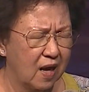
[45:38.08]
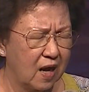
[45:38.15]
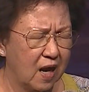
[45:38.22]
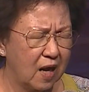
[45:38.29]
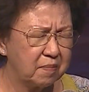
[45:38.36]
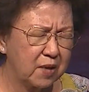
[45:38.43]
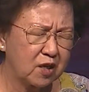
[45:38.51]

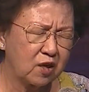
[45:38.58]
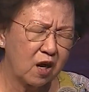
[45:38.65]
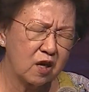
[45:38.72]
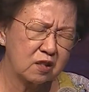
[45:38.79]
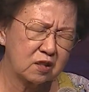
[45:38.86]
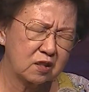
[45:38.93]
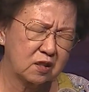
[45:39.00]
And
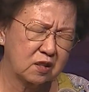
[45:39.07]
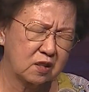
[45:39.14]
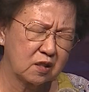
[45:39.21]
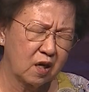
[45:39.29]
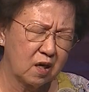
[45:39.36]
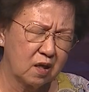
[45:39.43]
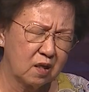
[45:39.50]
because
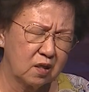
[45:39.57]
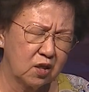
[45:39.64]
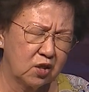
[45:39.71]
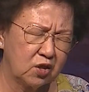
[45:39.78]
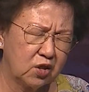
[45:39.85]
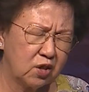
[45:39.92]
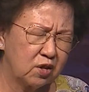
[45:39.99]

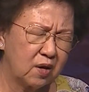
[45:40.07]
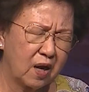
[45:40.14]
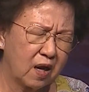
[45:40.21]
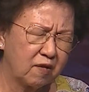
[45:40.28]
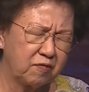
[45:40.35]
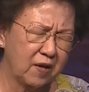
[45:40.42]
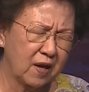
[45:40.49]
you
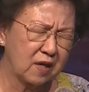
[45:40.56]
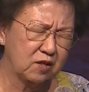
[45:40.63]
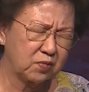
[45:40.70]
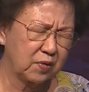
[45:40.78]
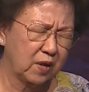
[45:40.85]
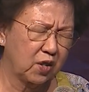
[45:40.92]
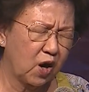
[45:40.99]
love us
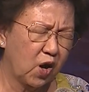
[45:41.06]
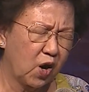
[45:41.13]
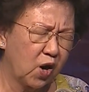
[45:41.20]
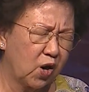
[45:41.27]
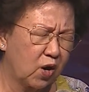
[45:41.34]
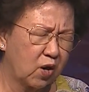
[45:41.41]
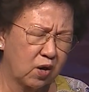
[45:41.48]
with
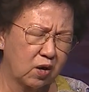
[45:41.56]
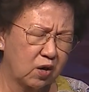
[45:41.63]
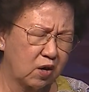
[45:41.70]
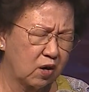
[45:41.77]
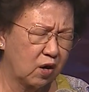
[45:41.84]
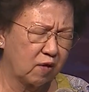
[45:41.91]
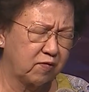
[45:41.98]

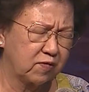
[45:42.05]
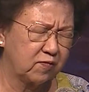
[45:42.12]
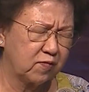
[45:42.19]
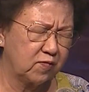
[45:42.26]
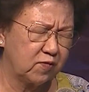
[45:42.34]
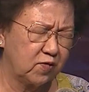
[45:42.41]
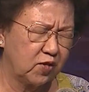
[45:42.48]
all of
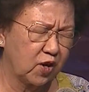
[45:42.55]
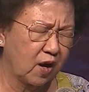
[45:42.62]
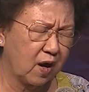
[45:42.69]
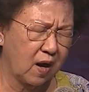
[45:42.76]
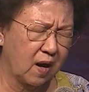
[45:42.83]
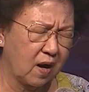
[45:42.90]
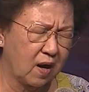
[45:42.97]
your
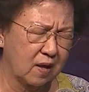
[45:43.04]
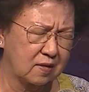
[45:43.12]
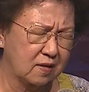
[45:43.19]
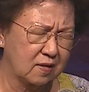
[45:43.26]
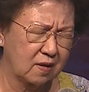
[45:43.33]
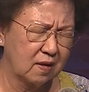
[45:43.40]
heart,